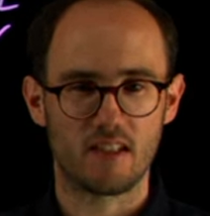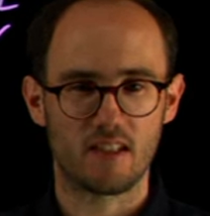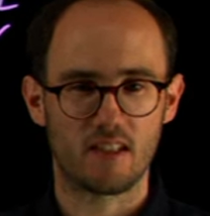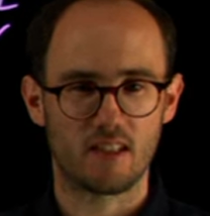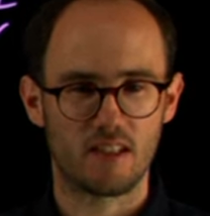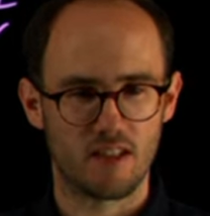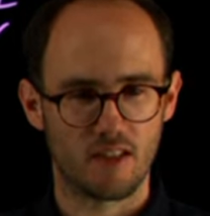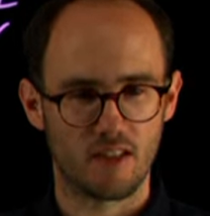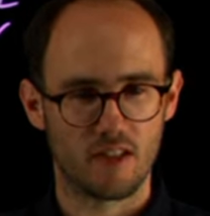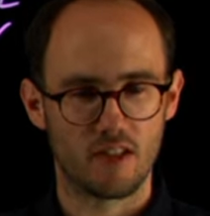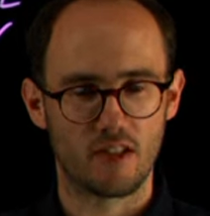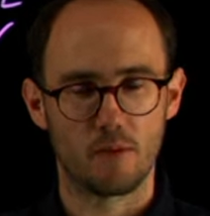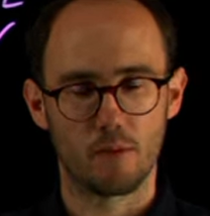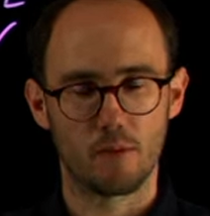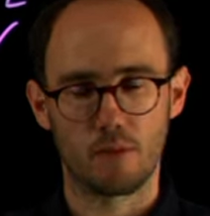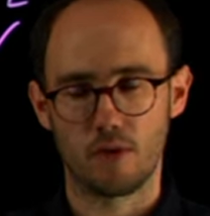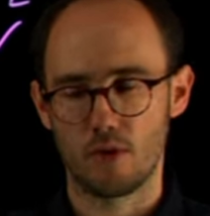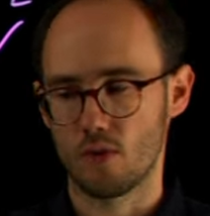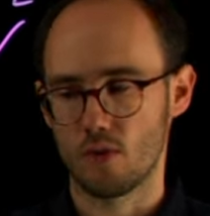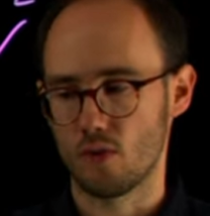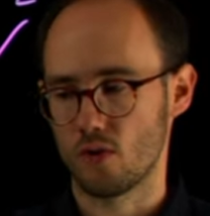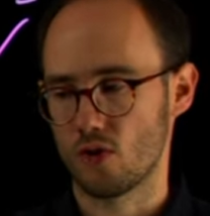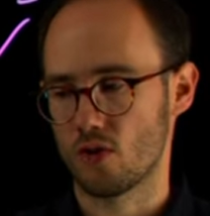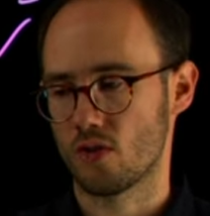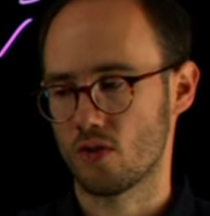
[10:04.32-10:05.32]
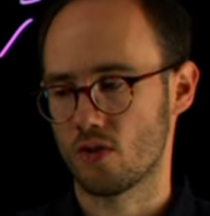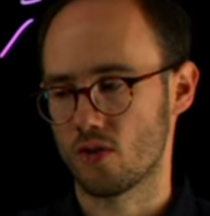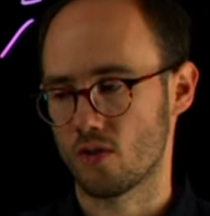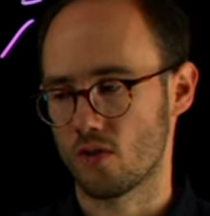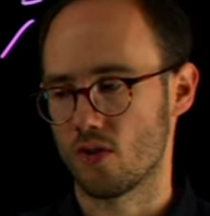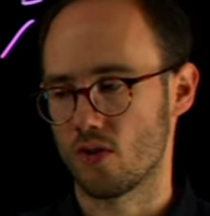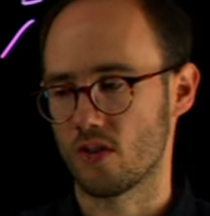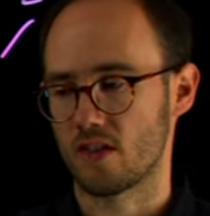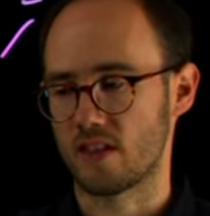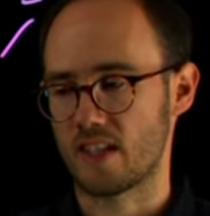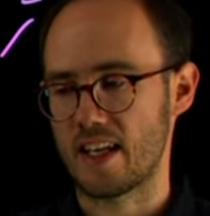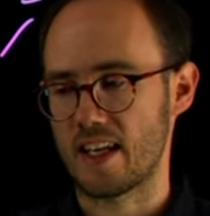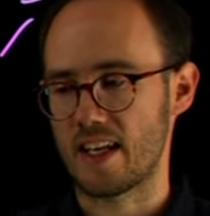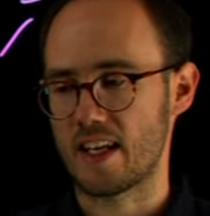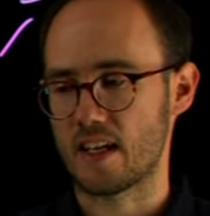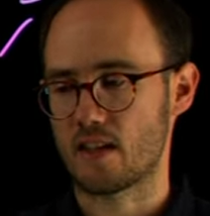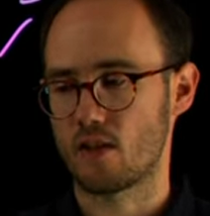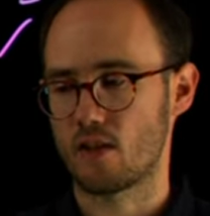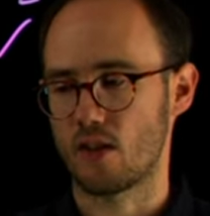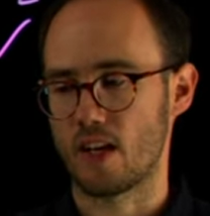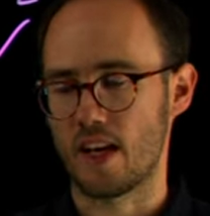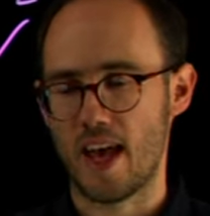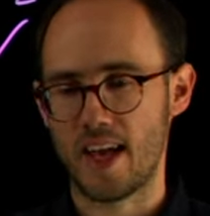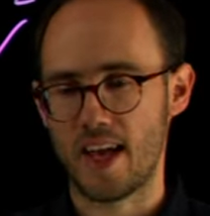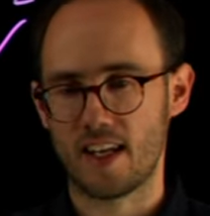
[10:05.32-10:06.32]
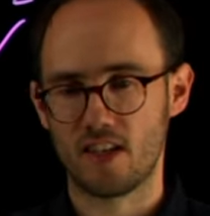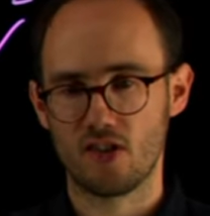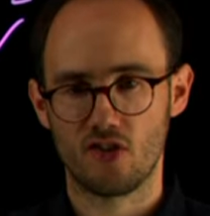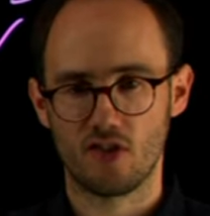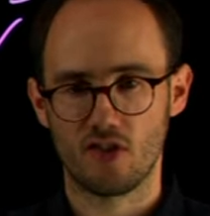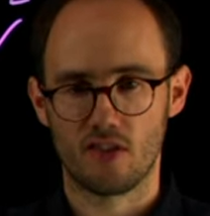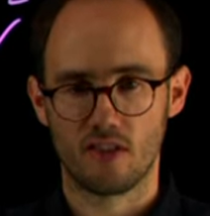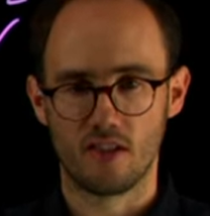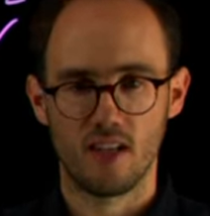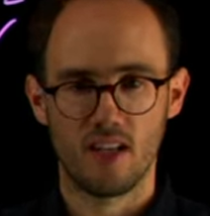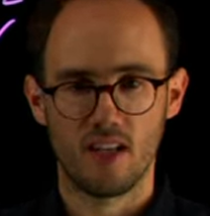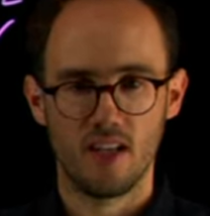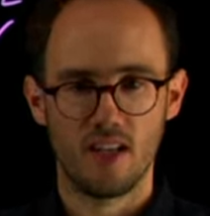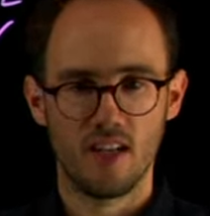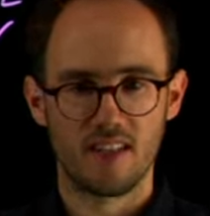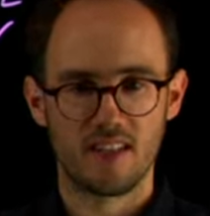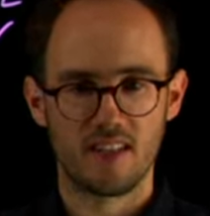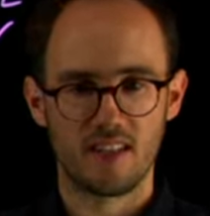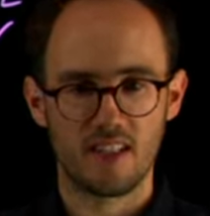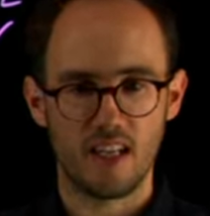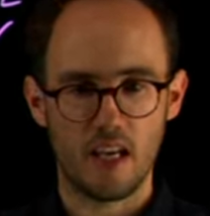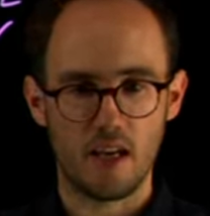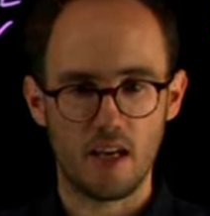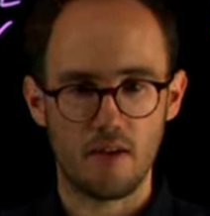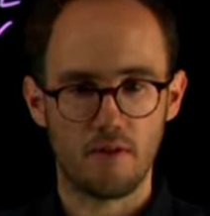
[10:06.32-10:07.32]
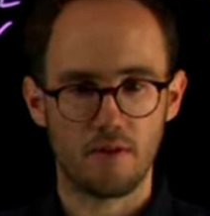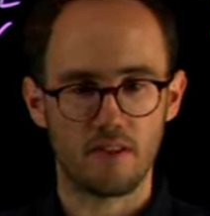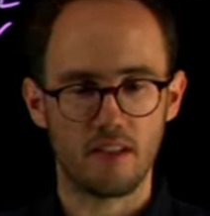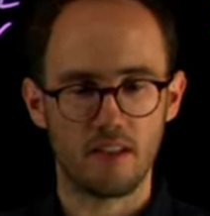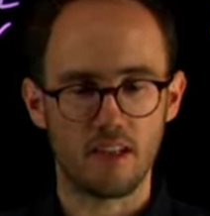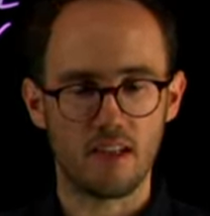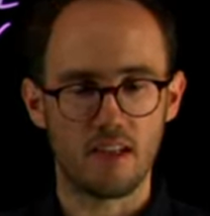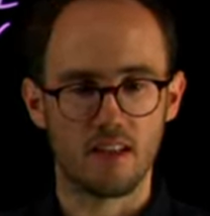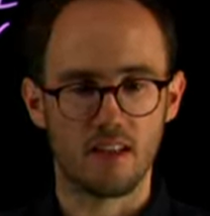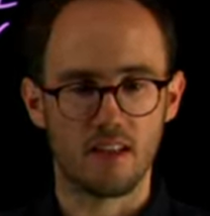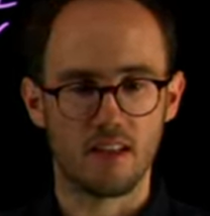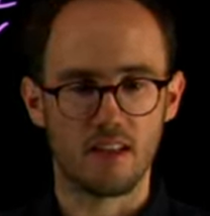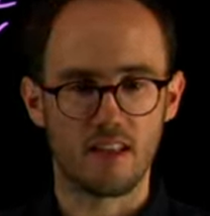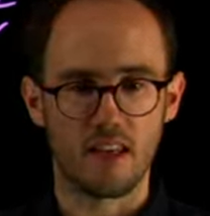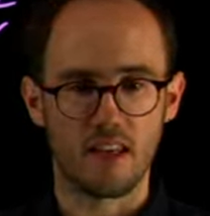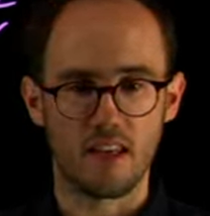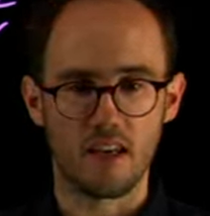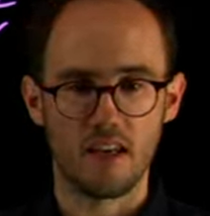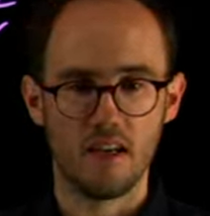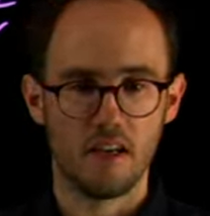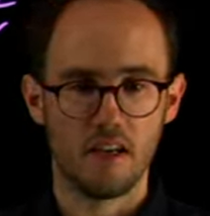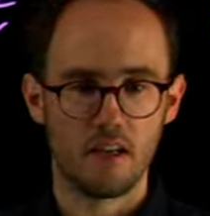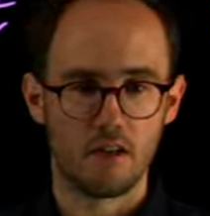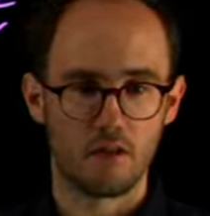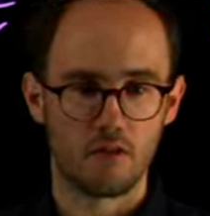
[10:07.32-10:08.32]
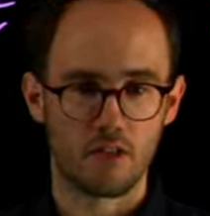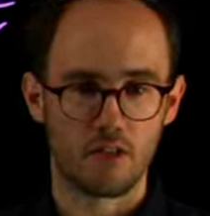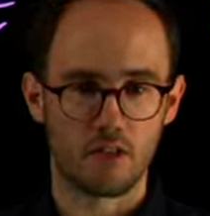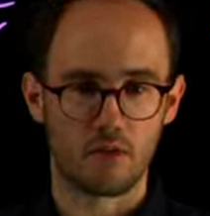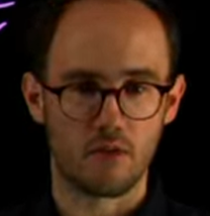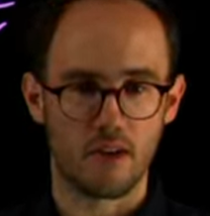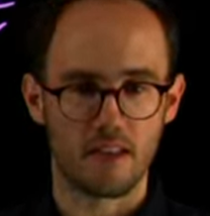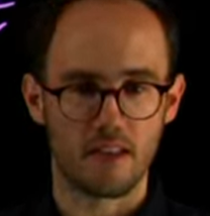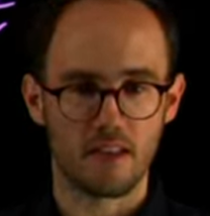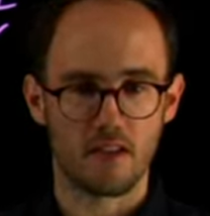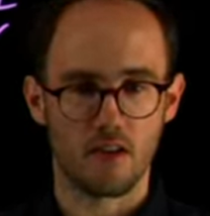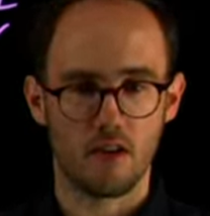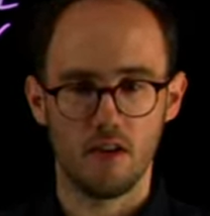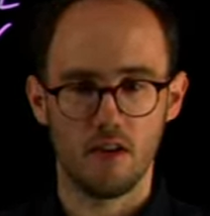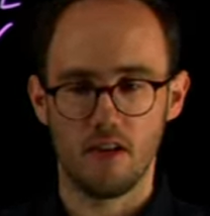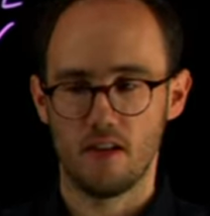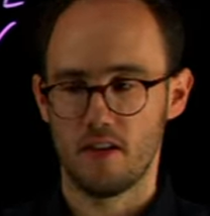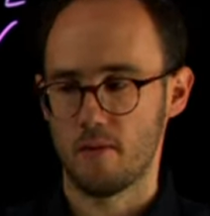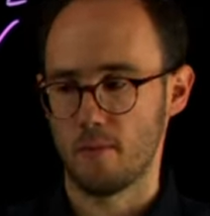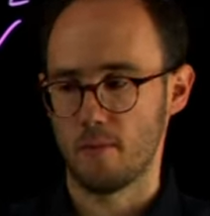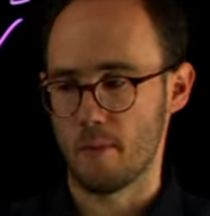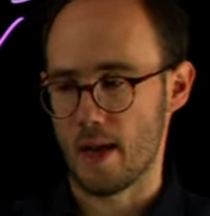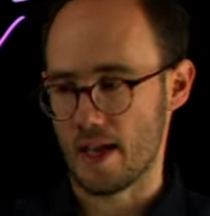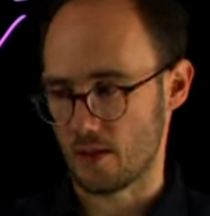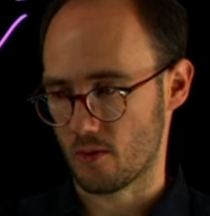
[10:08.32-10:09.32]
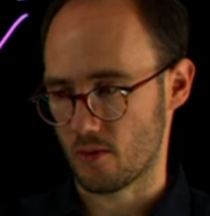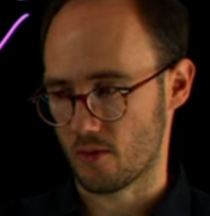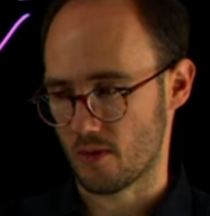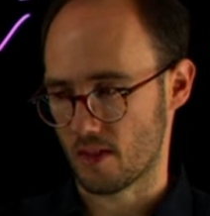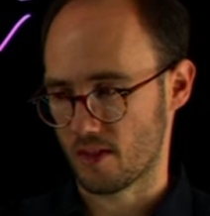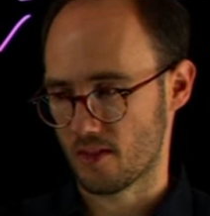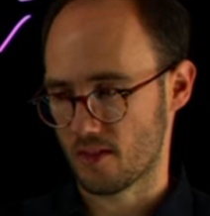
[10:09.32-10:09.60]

distribution or data collection saved in the regressor matrix.